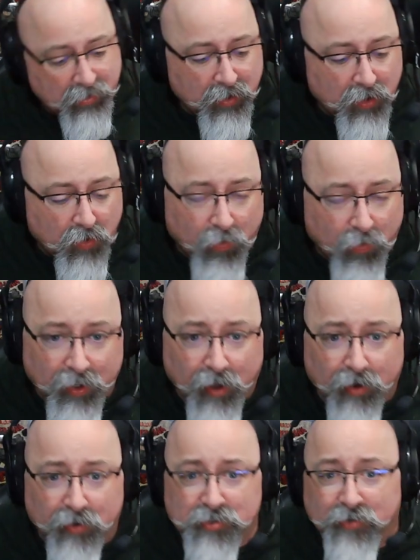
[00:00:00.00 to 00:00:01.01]
We got
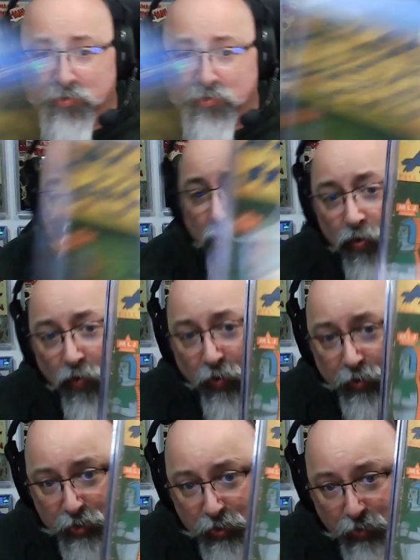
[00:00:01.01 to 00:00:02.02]
ourselves a World War
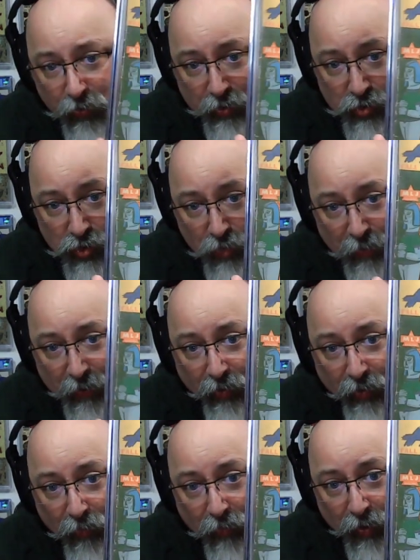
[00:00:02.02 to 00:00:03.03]
II
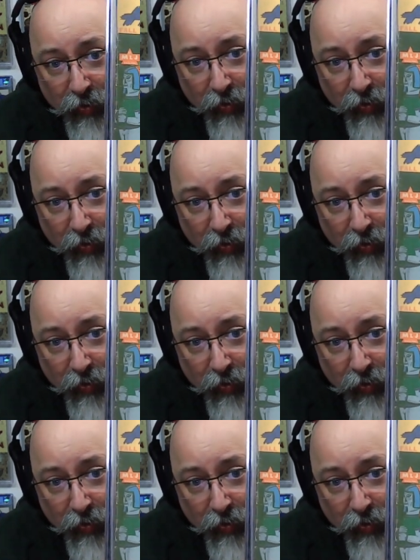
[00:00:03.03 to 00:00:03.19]
superhero book.